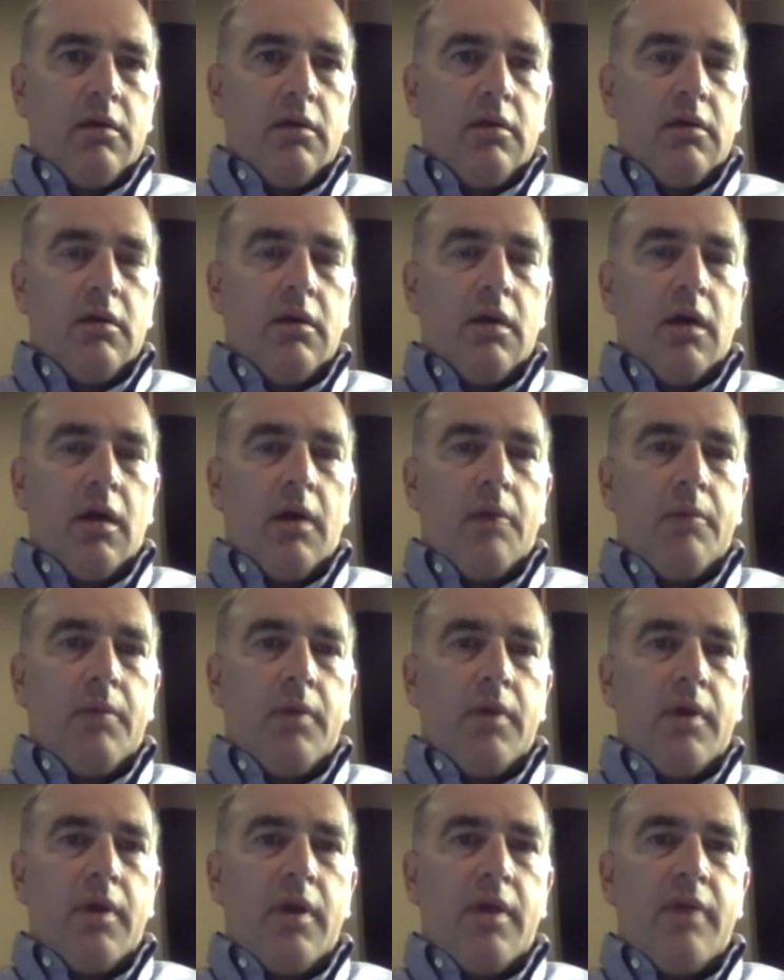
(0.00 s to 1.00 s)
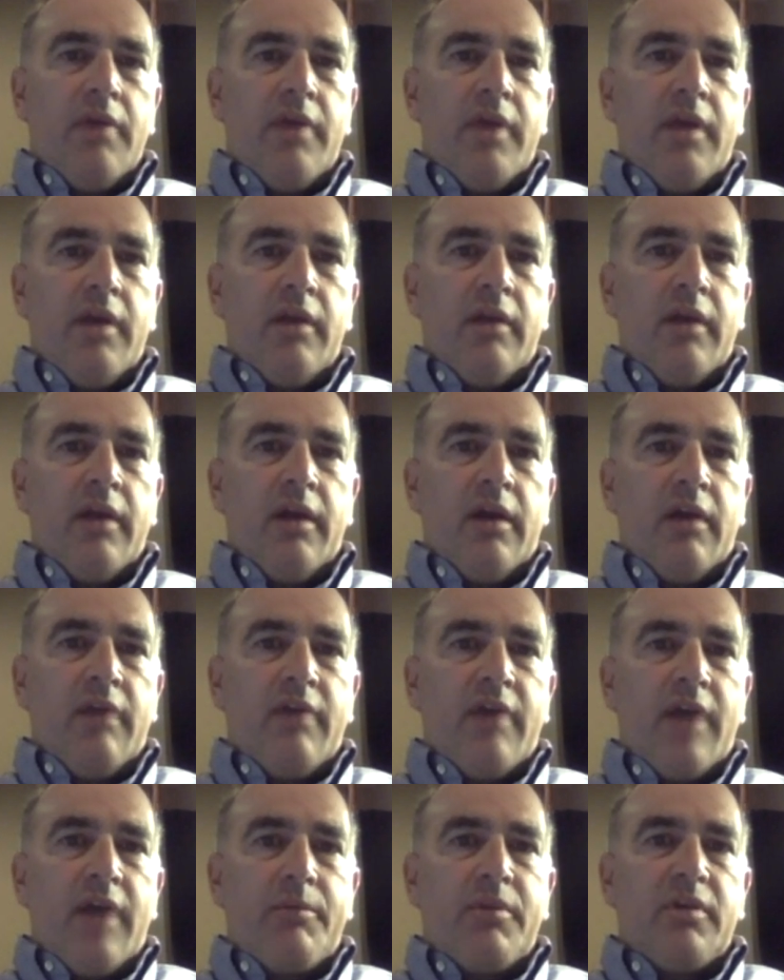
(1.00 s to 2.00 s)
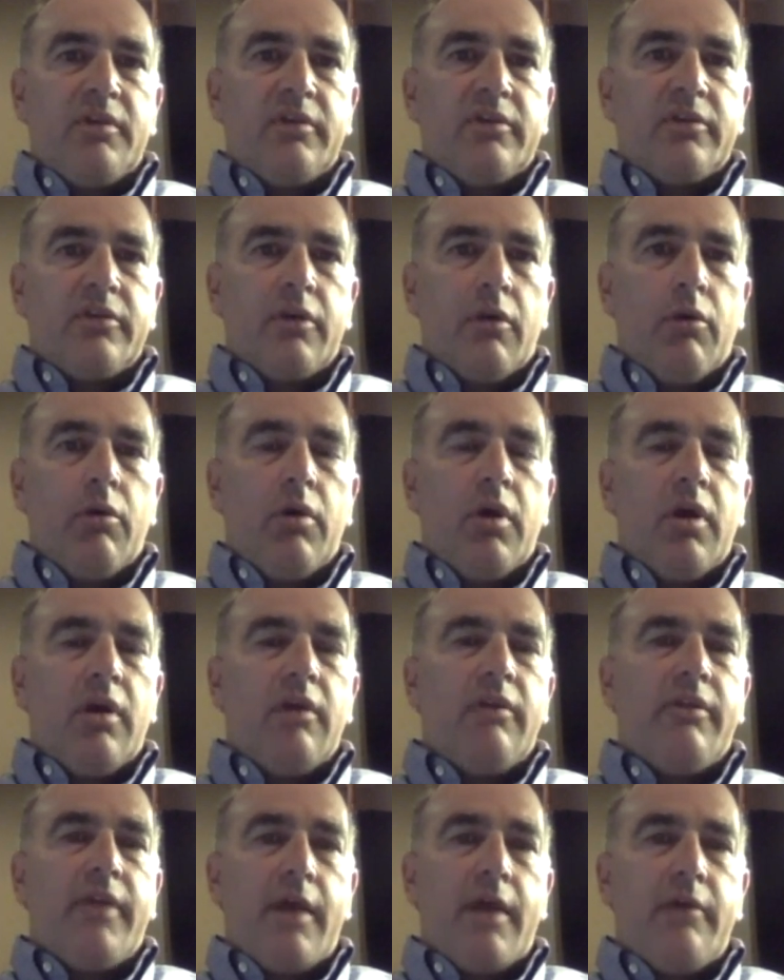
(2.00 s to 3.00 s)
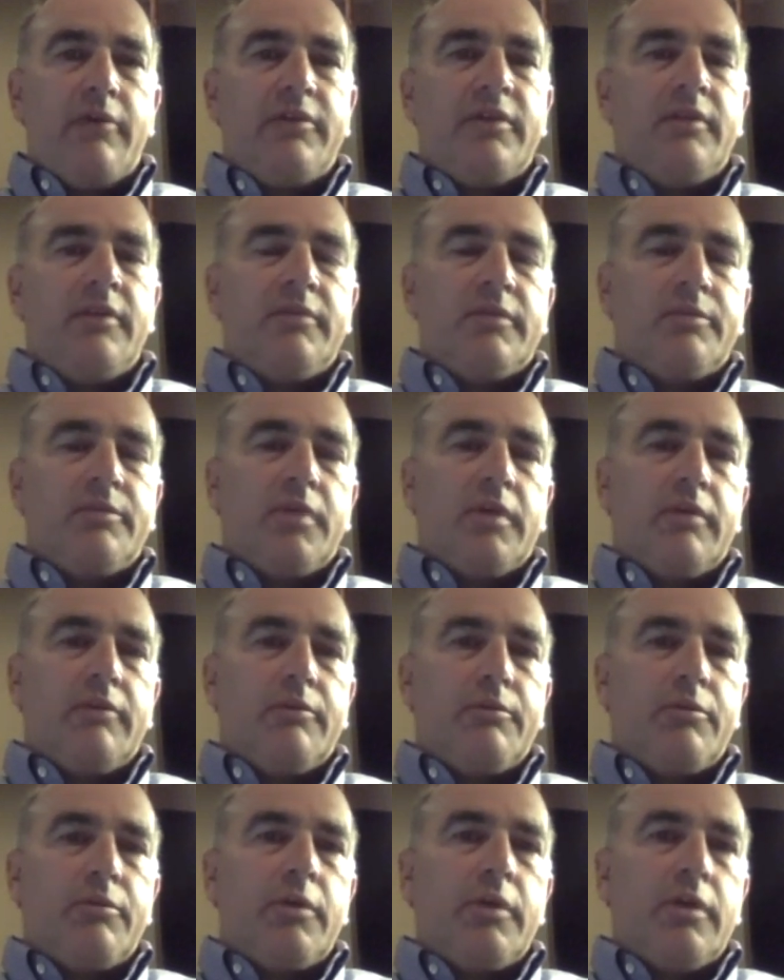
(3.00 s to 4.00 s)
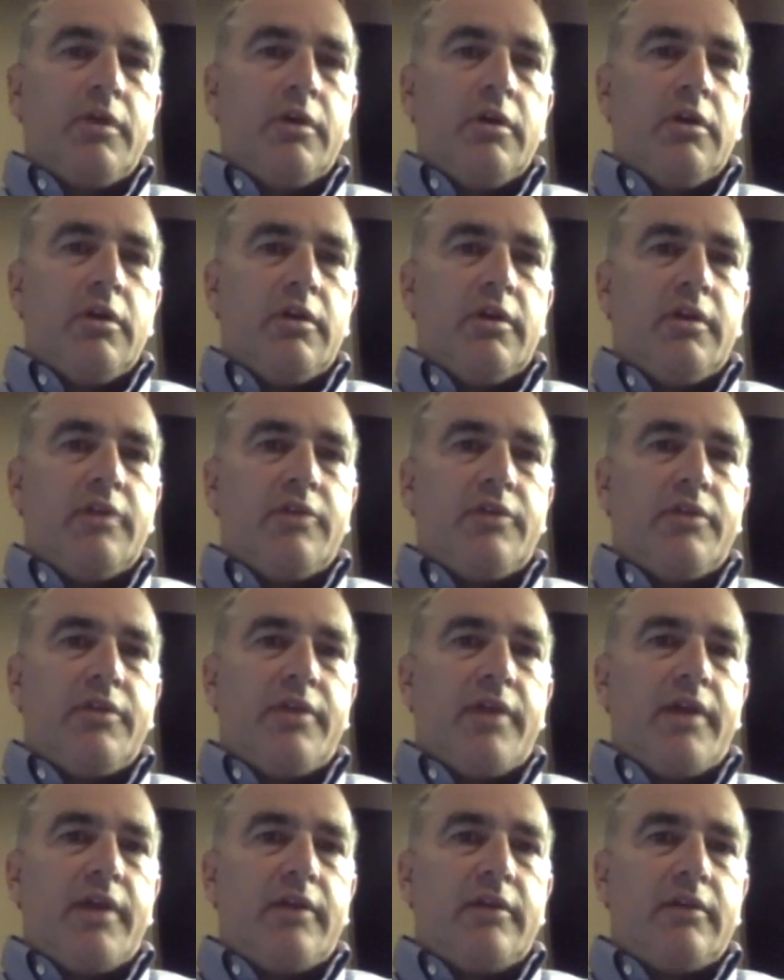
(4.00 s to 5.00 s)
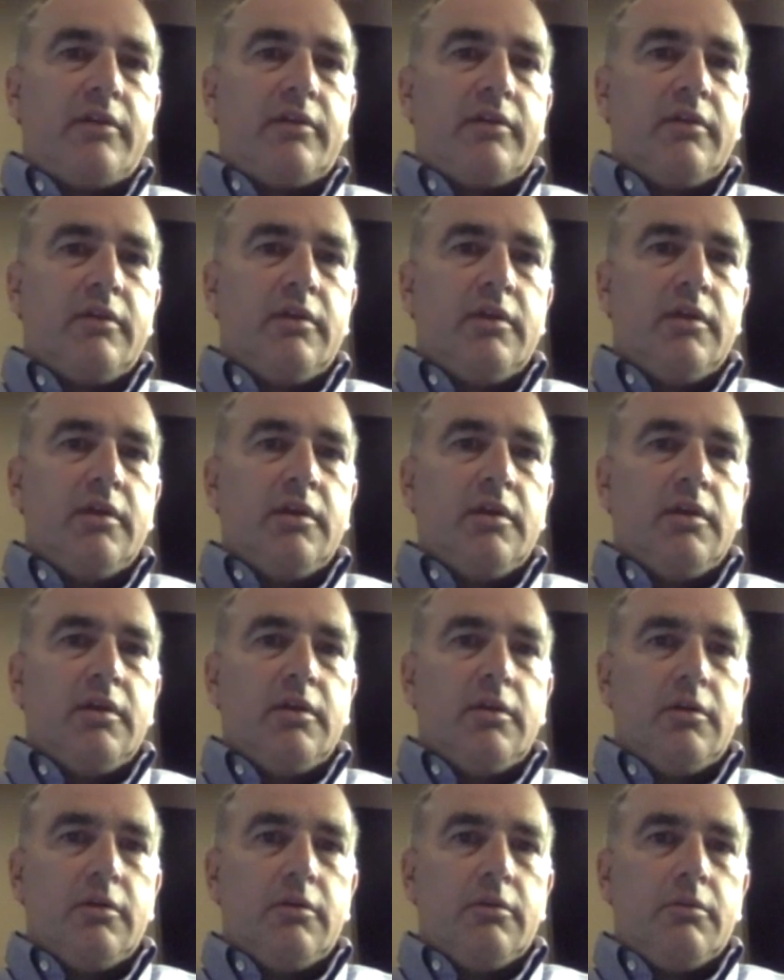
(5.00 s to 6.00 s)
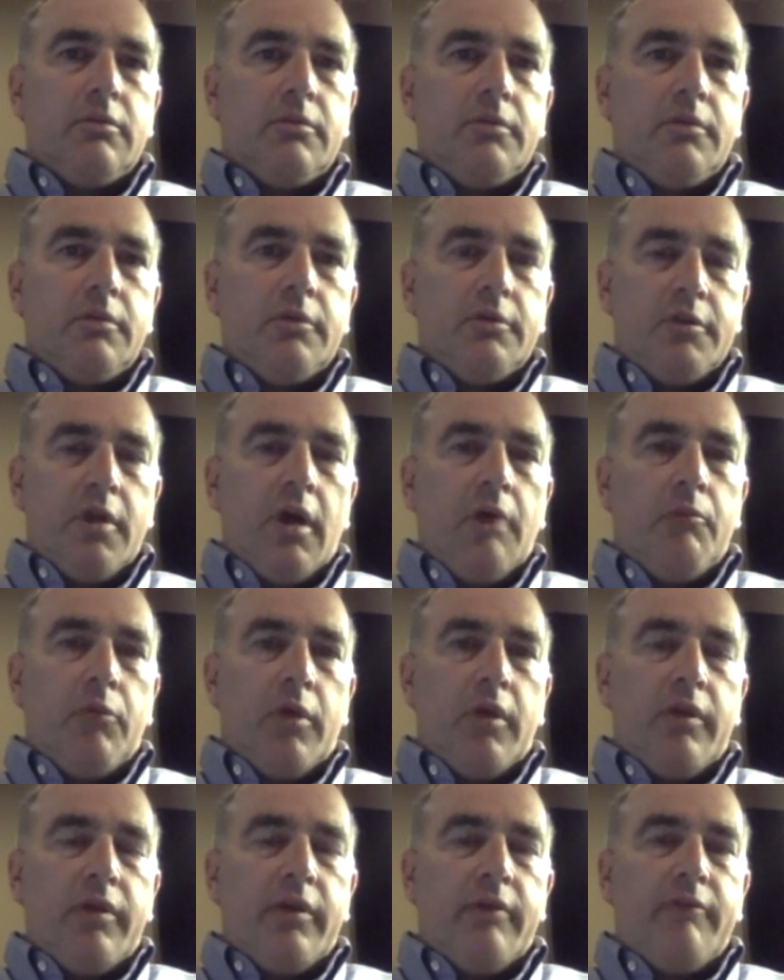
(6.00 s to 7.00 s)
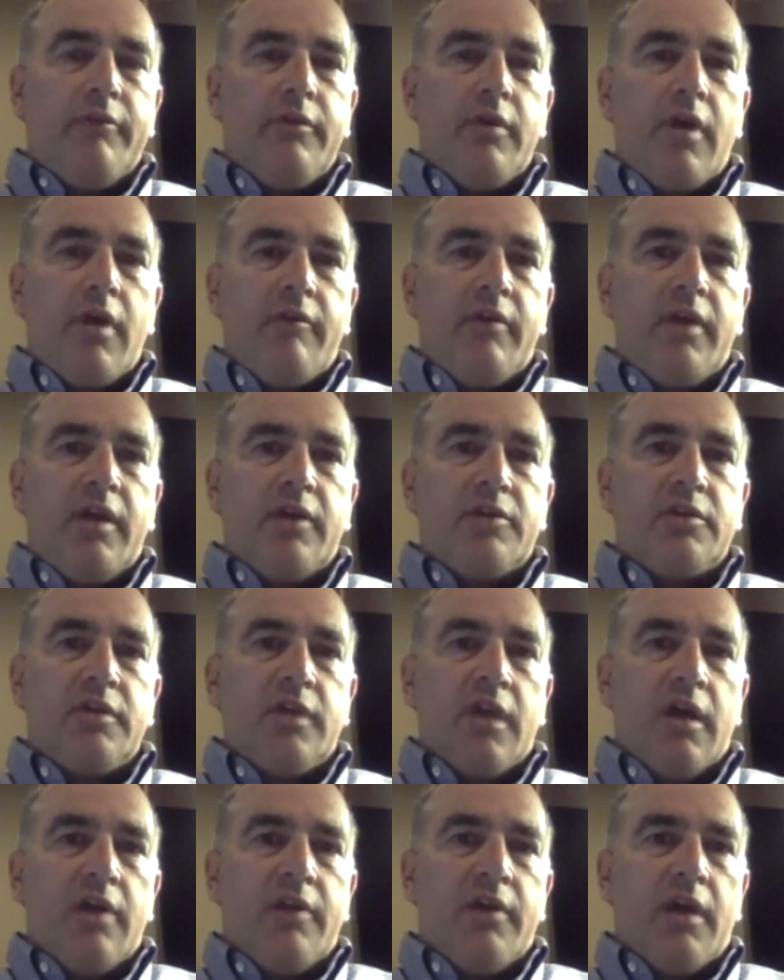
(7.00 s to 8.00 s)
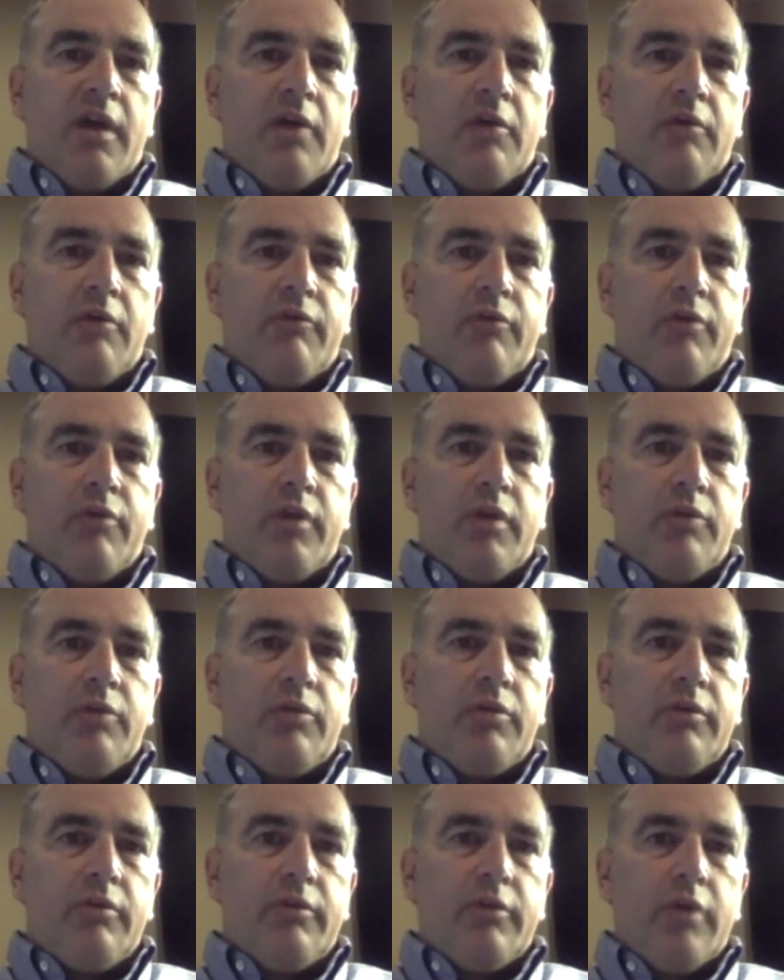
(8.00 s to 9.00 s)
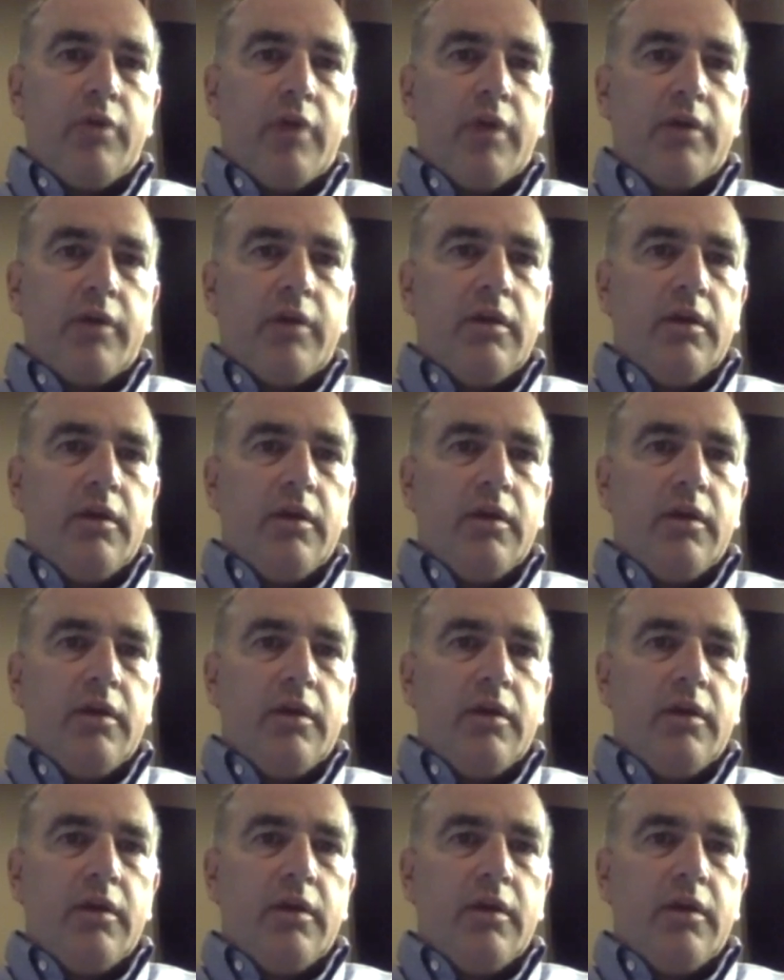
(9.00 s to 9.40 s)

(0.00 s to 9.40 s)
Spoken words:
and then a layoff happens. So that seems like pretty clear that you're done with if you haven't actually gotten the I-140 approved, correct?